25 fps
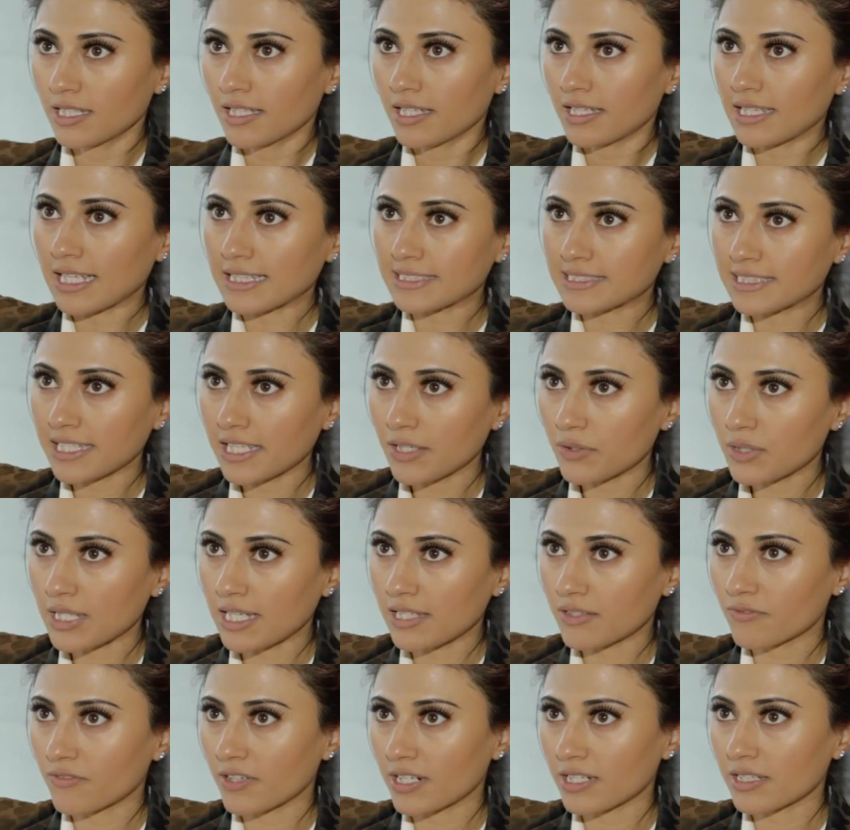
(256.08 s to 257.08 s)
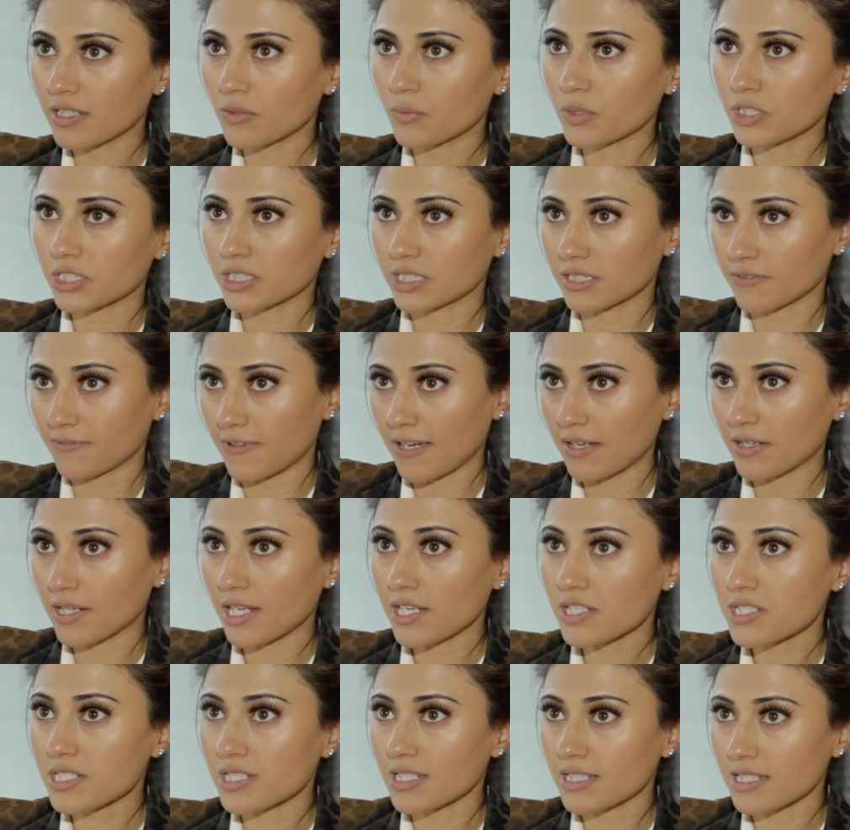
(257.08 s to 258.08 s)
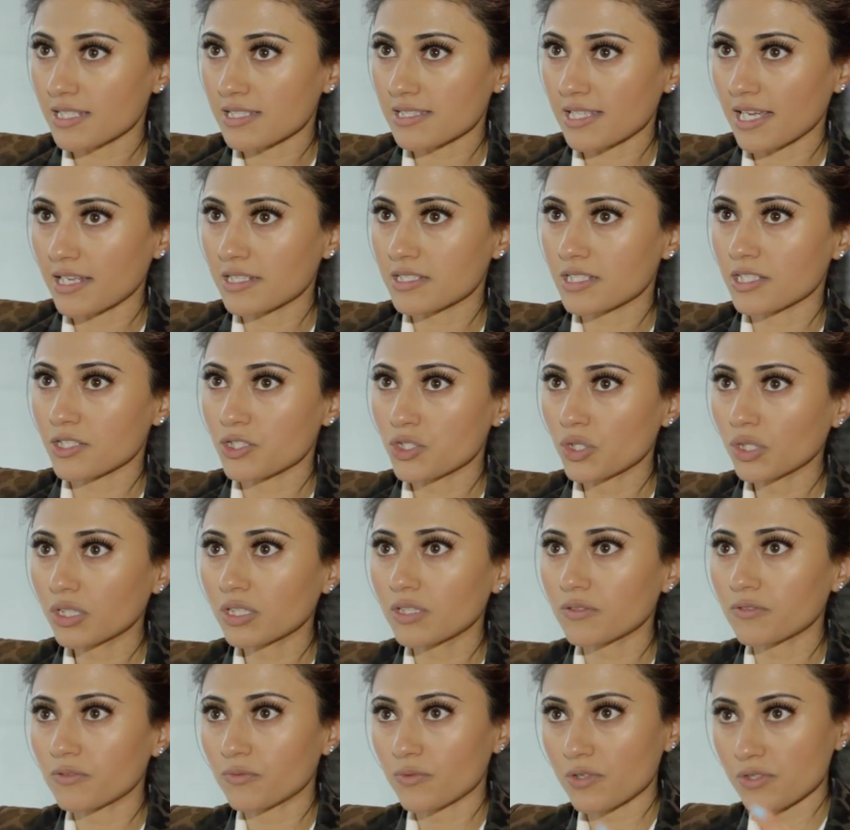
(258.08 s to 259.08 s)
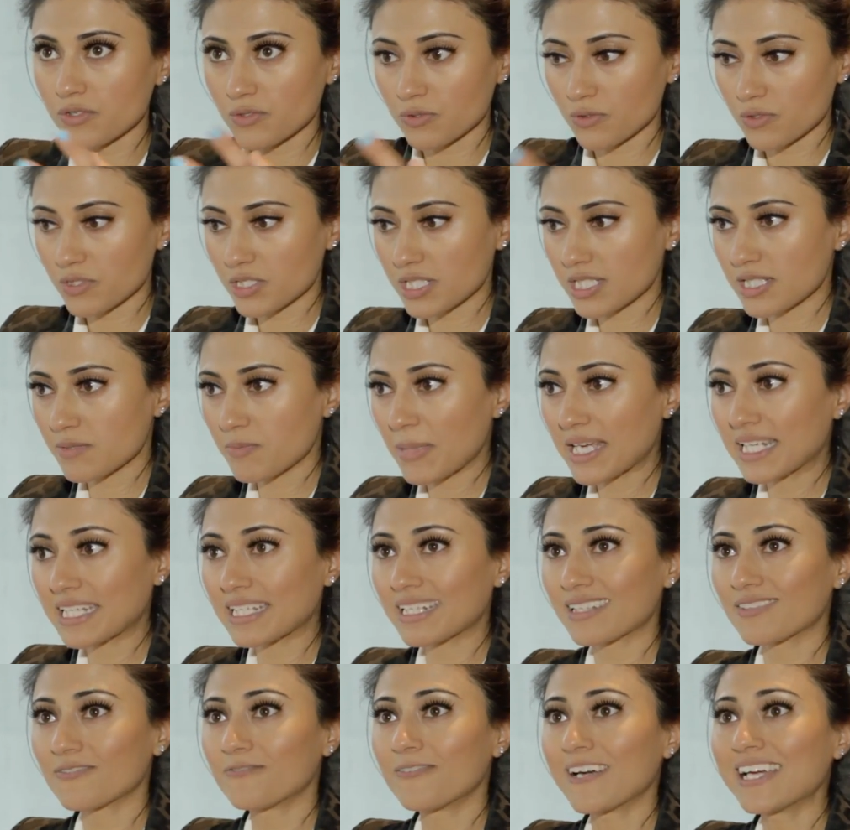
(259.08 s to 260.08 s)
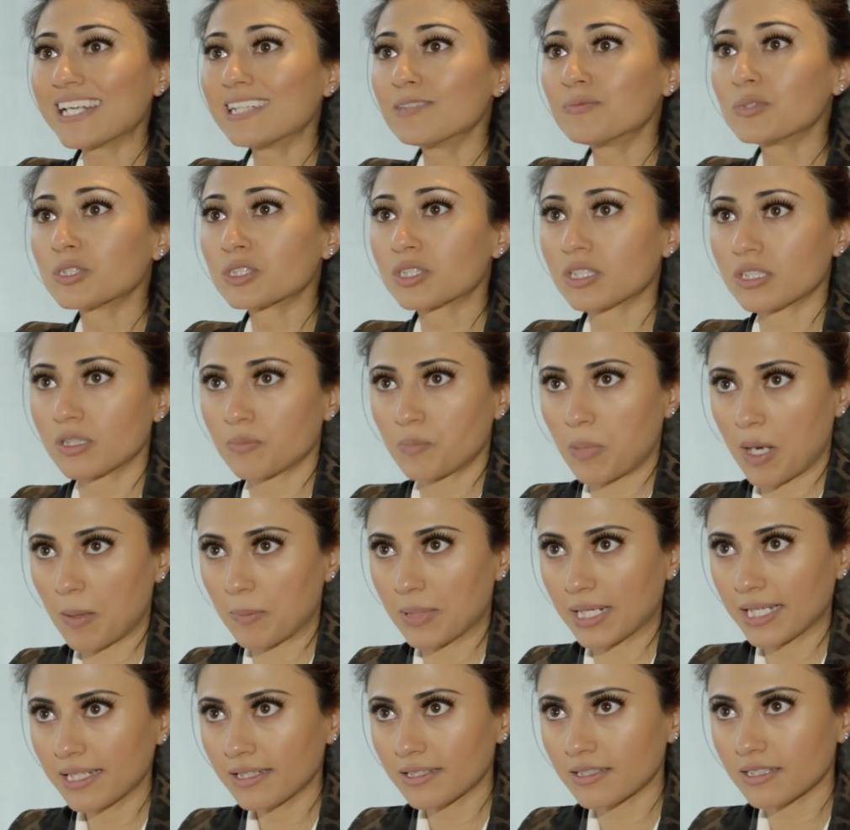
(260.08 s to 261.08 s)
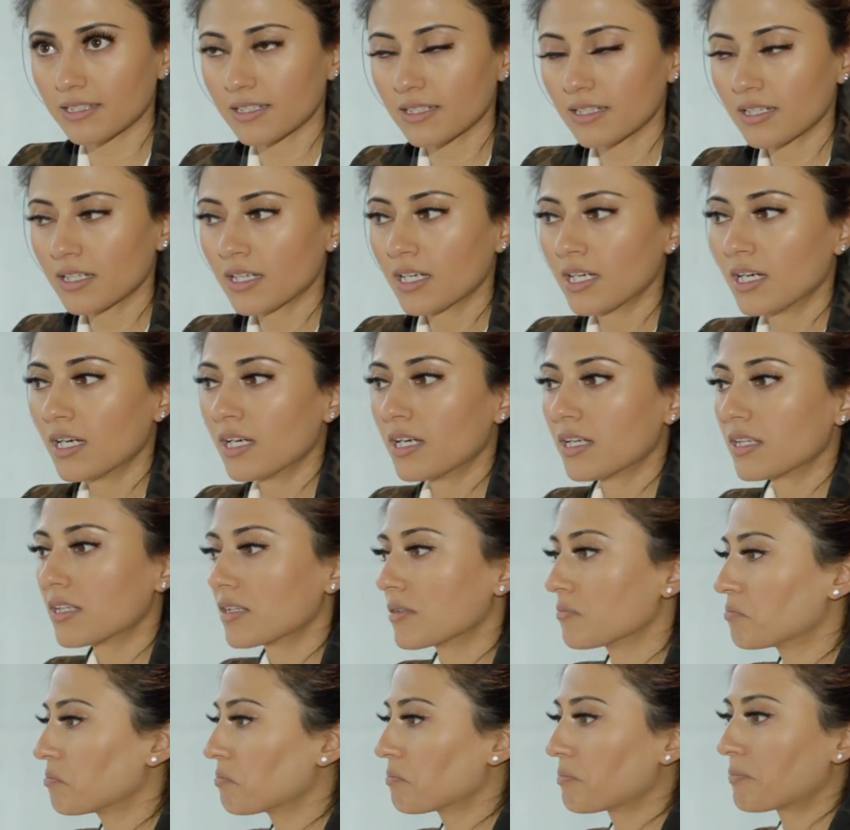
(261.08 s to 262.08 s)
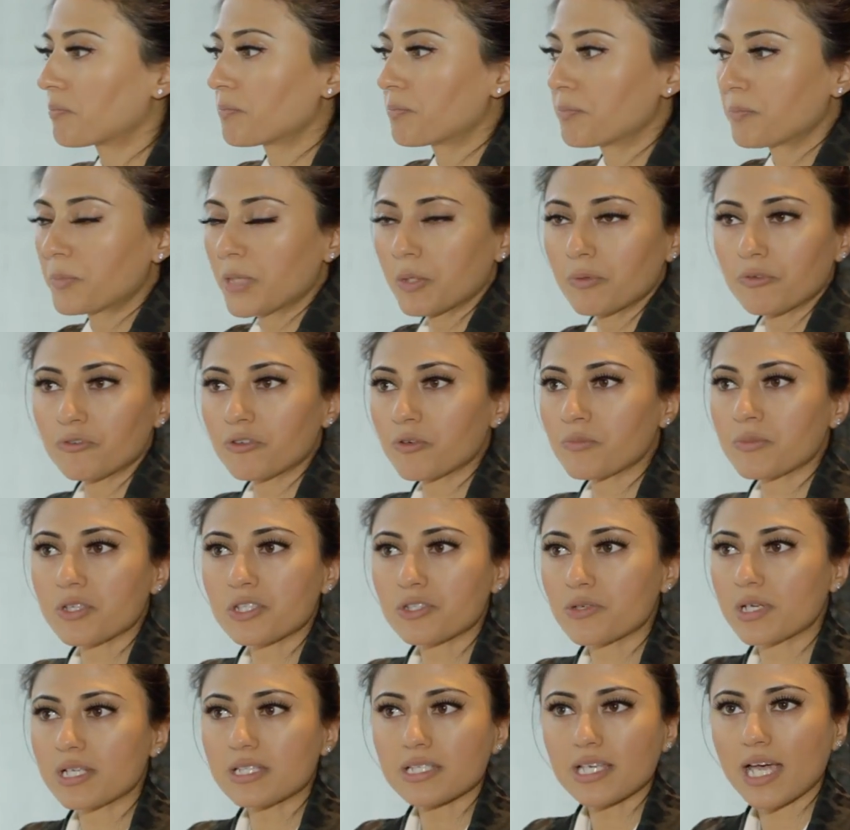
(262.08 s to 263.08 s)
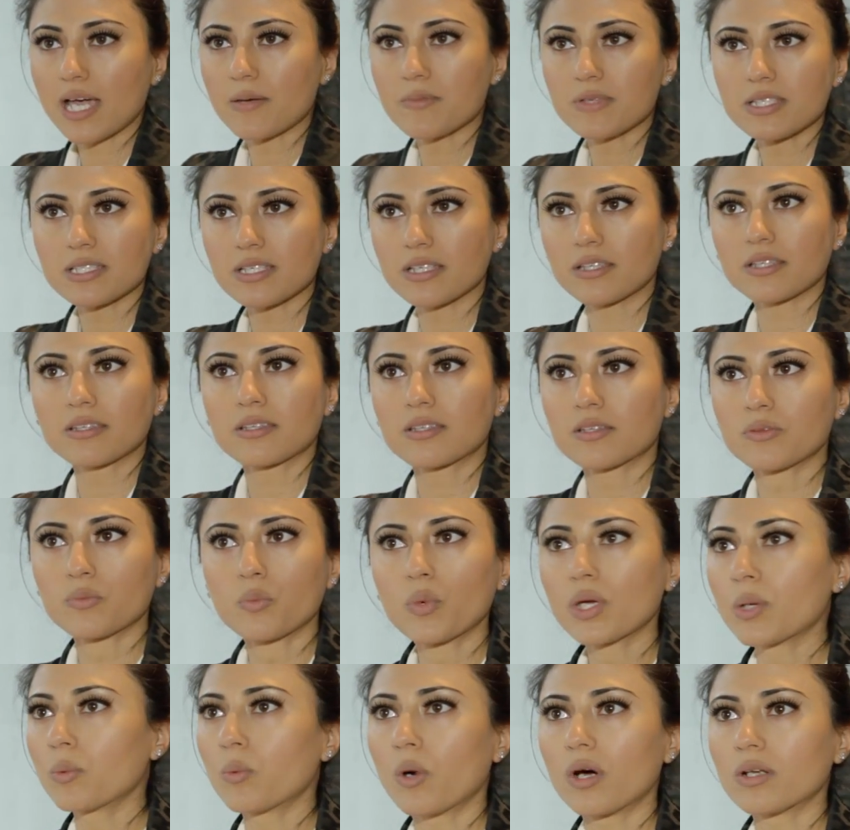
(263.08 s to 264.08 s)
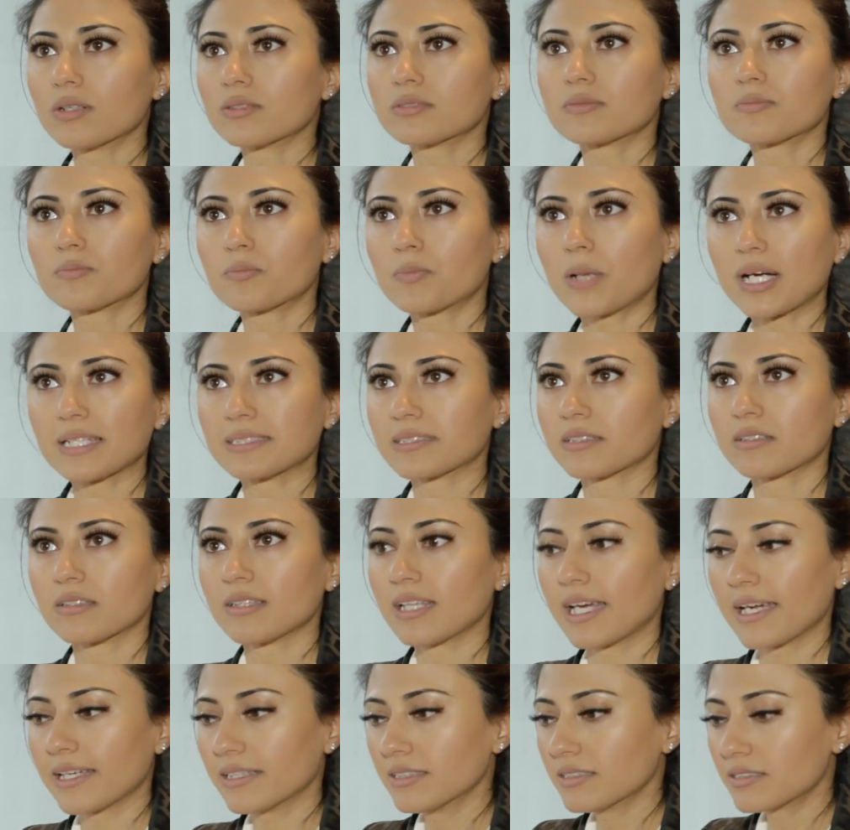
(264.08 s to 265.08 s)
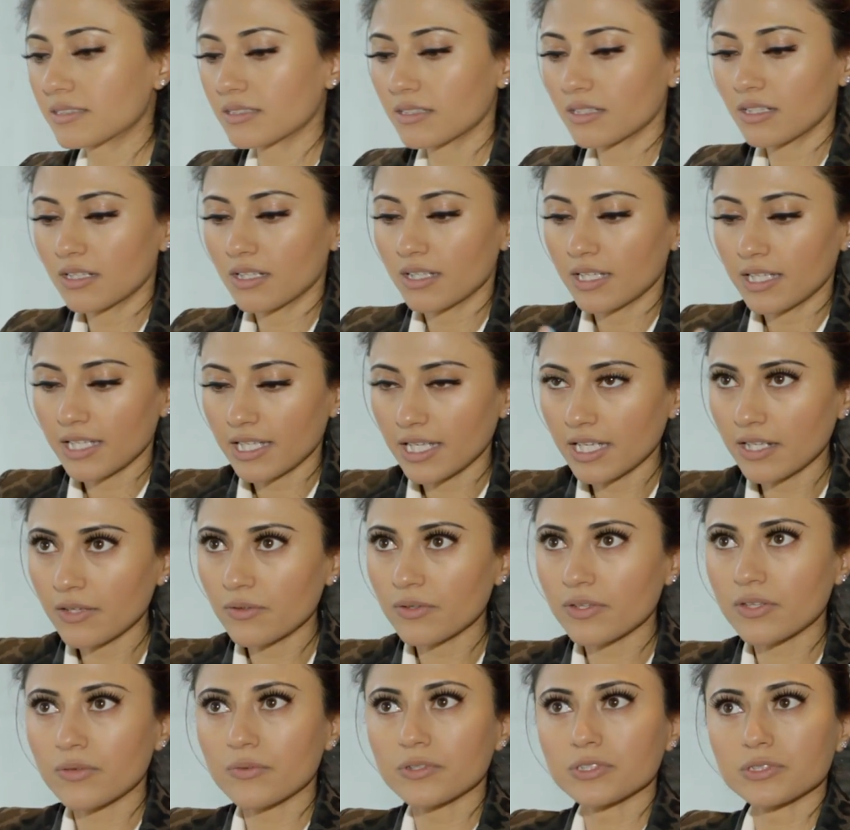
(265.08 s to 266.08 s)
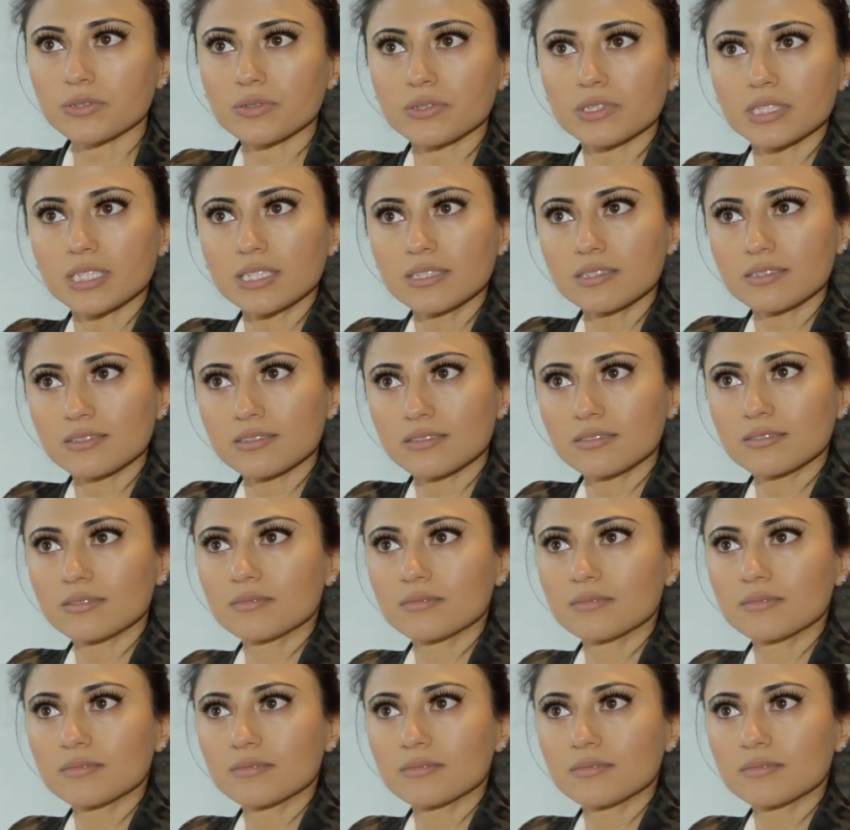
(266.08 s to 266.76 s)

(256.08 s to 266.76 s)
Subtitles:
La Ciudad Verde, which is the foundation in the center, took the resources, made it available to the public. People from the streets came and said, we want bicycle lanes. Here are the resources.